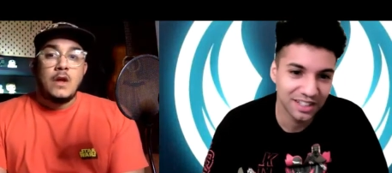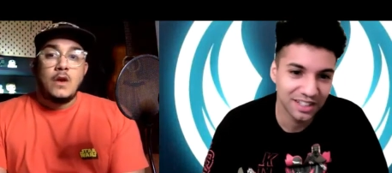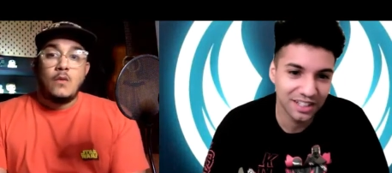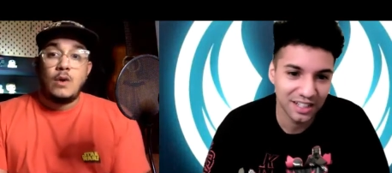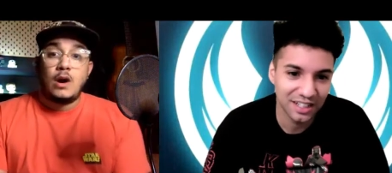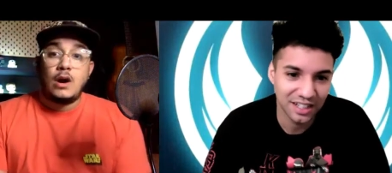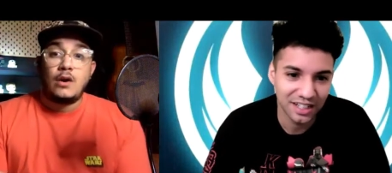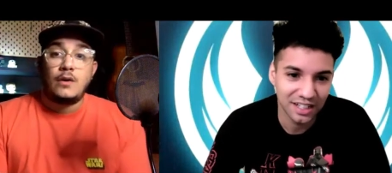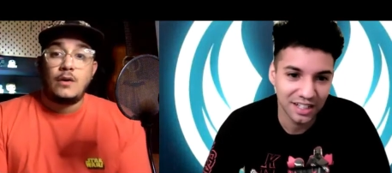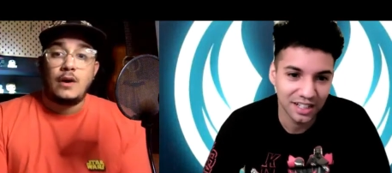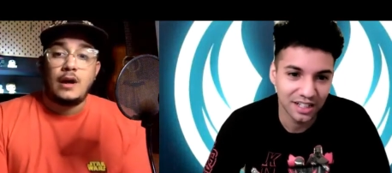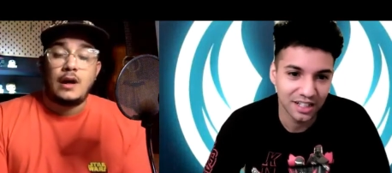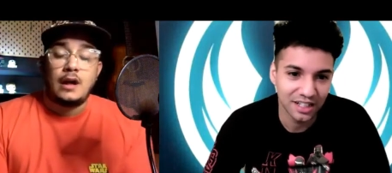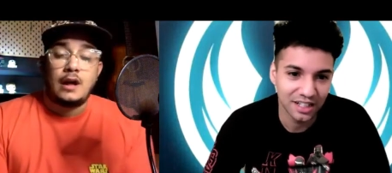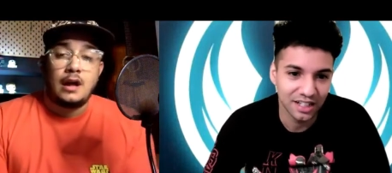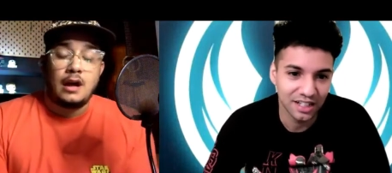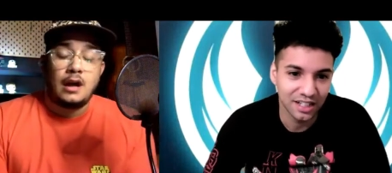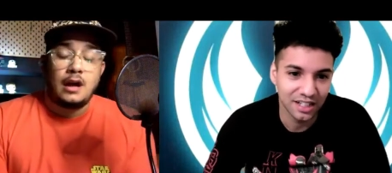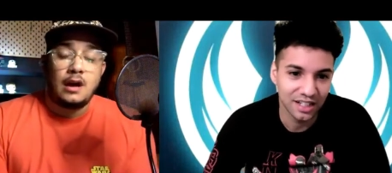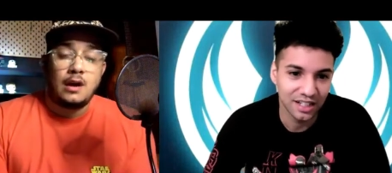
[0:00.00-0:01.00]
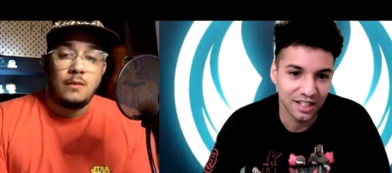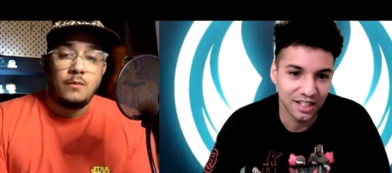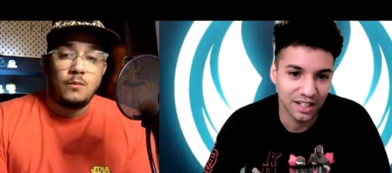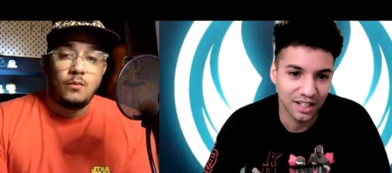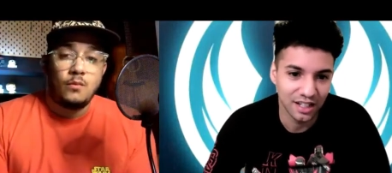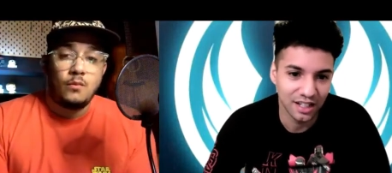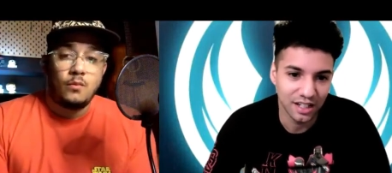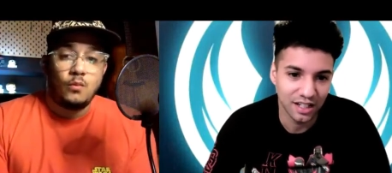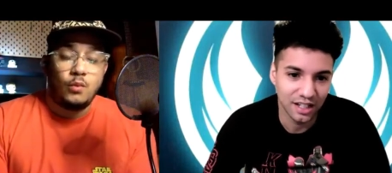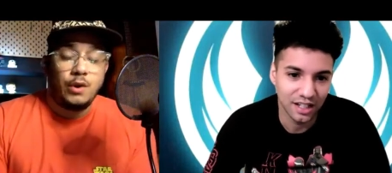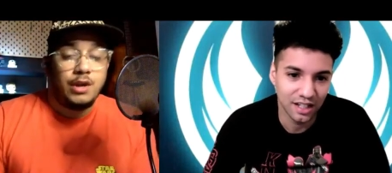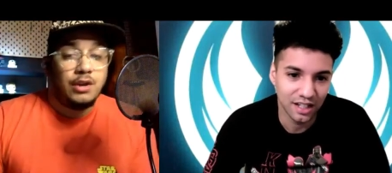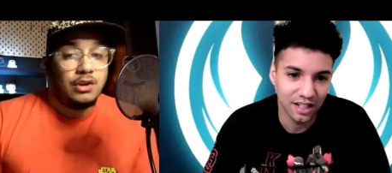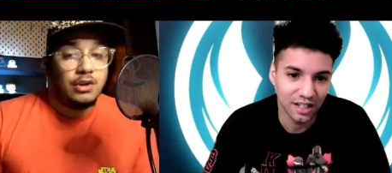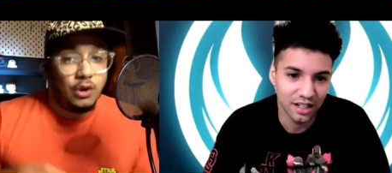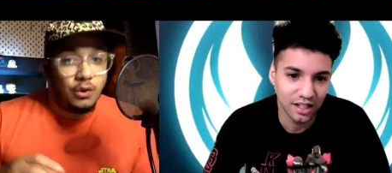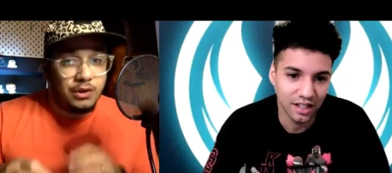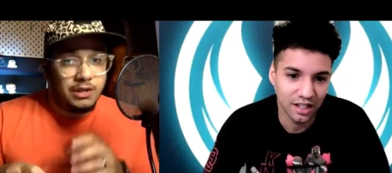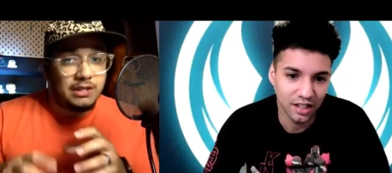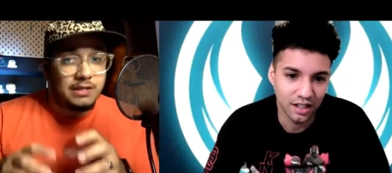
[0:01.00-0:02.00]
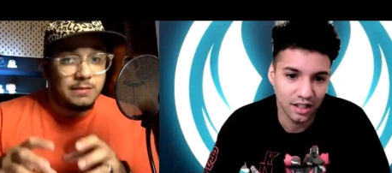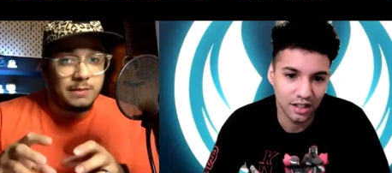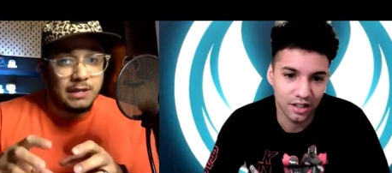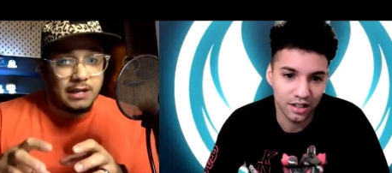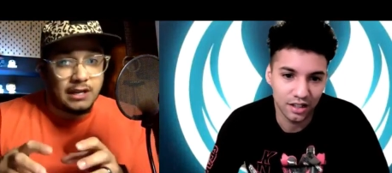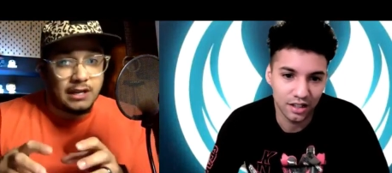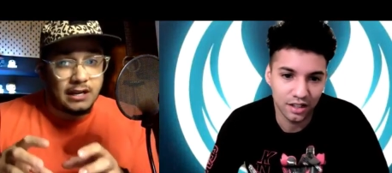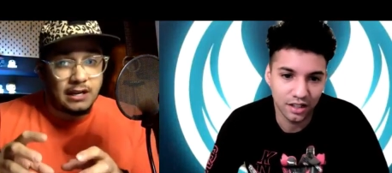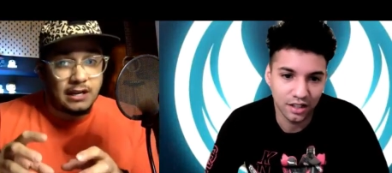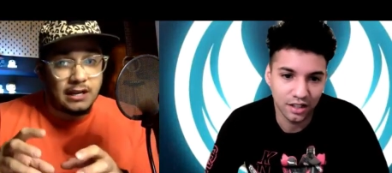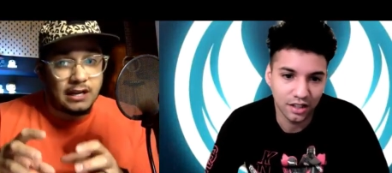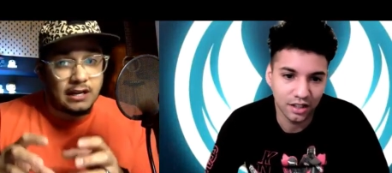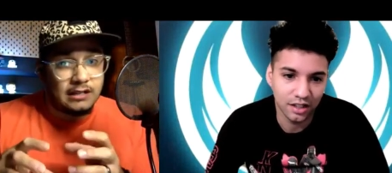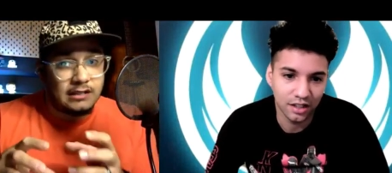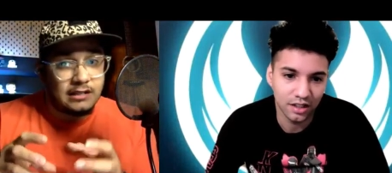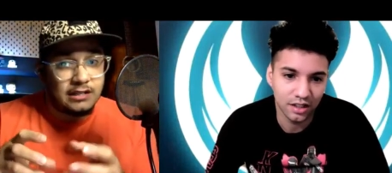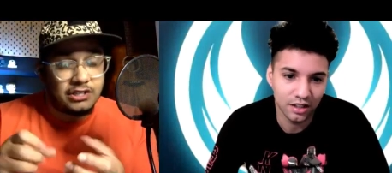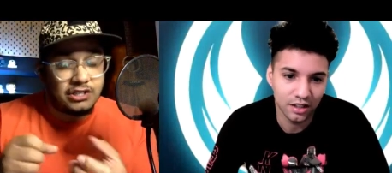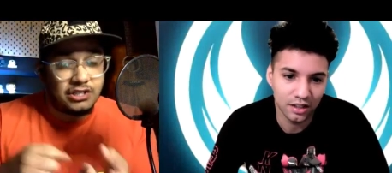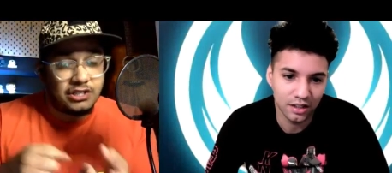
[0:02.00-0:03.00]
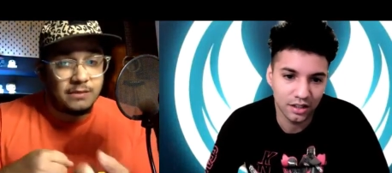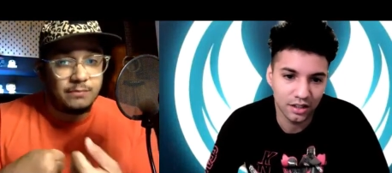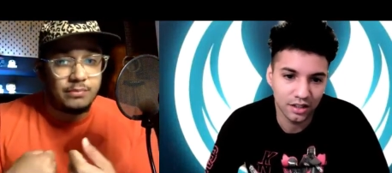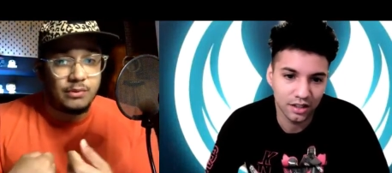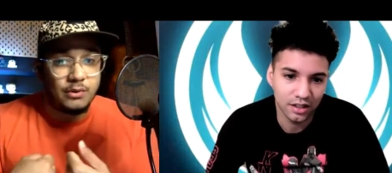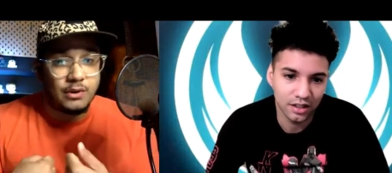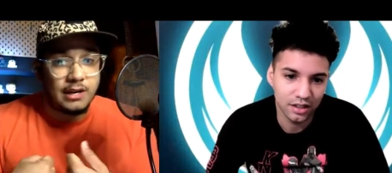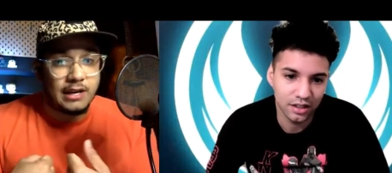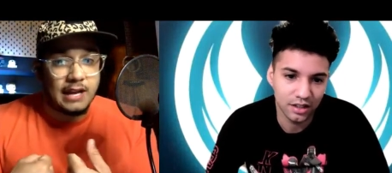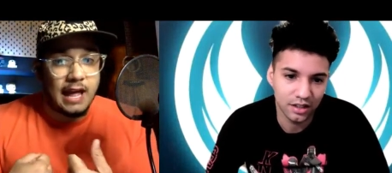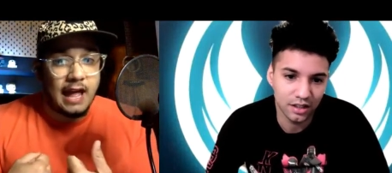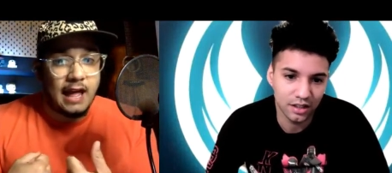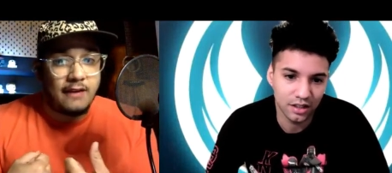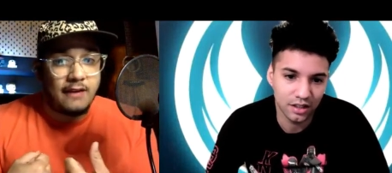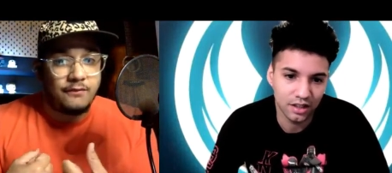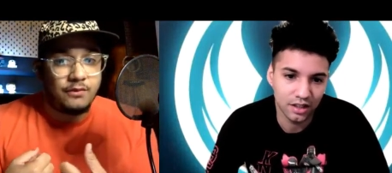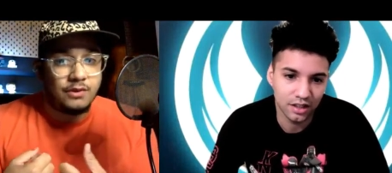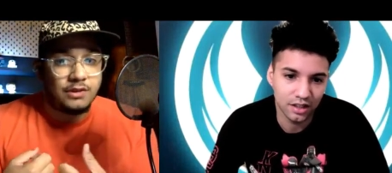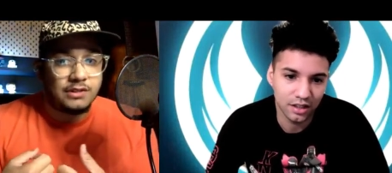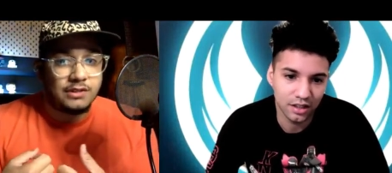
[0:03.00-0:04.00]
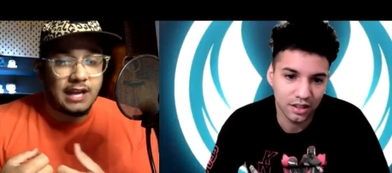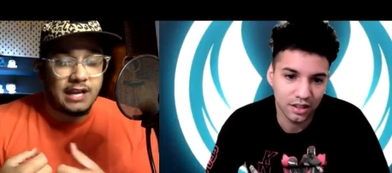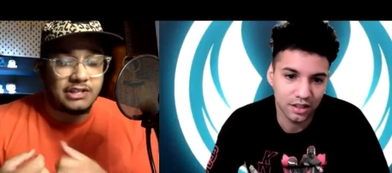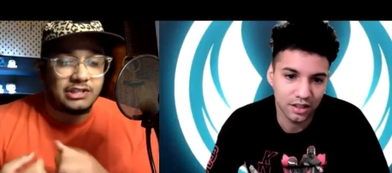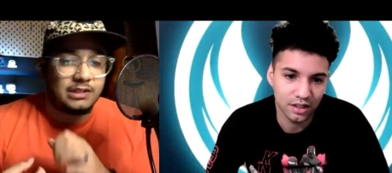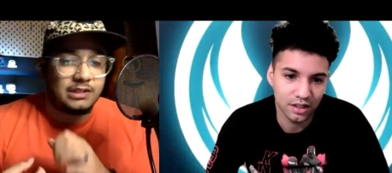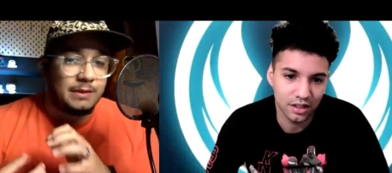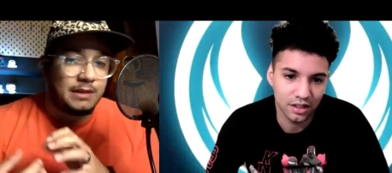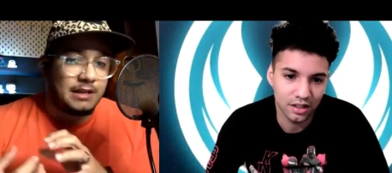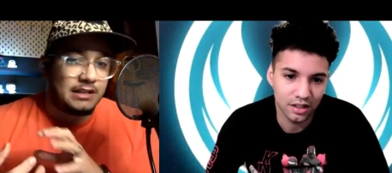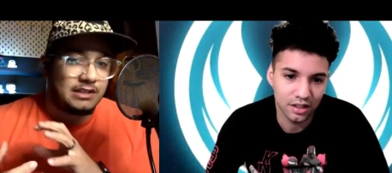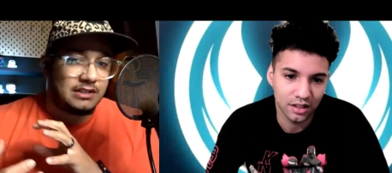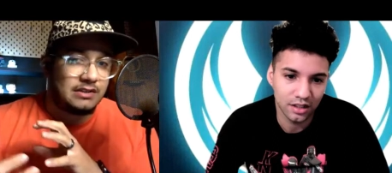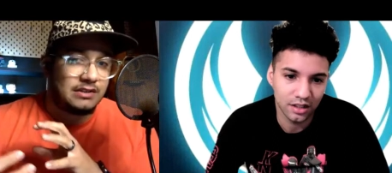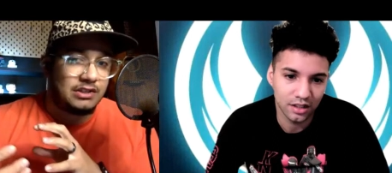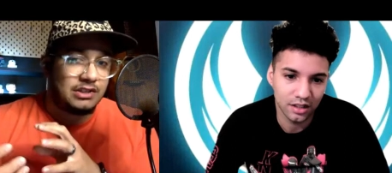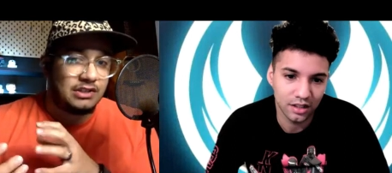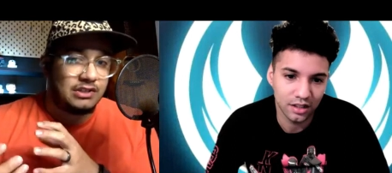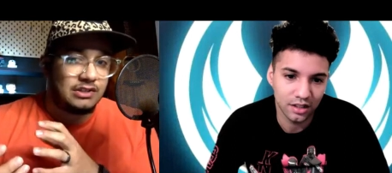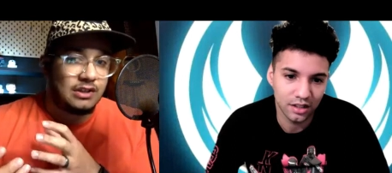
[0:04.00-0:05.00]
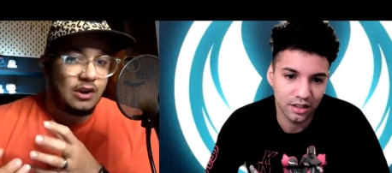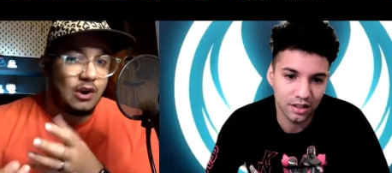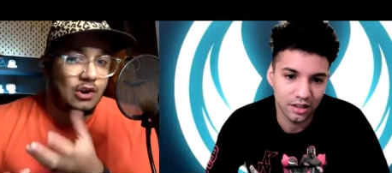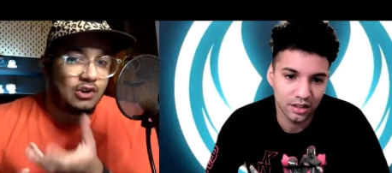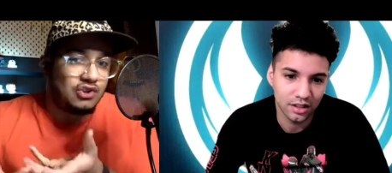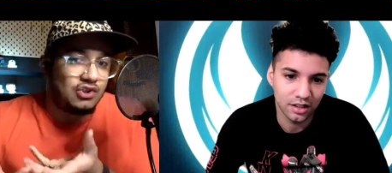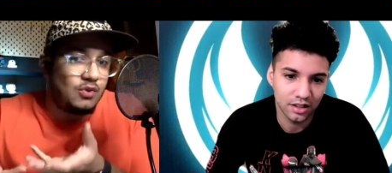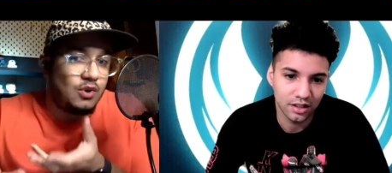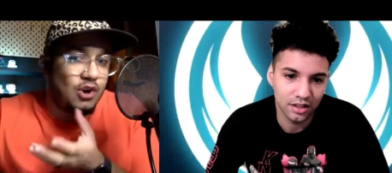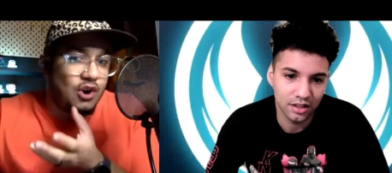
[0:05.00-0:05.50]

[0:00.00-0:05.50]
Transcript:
Speaker 1: Well, um, we noticed because the ship broke in half was actually because she's also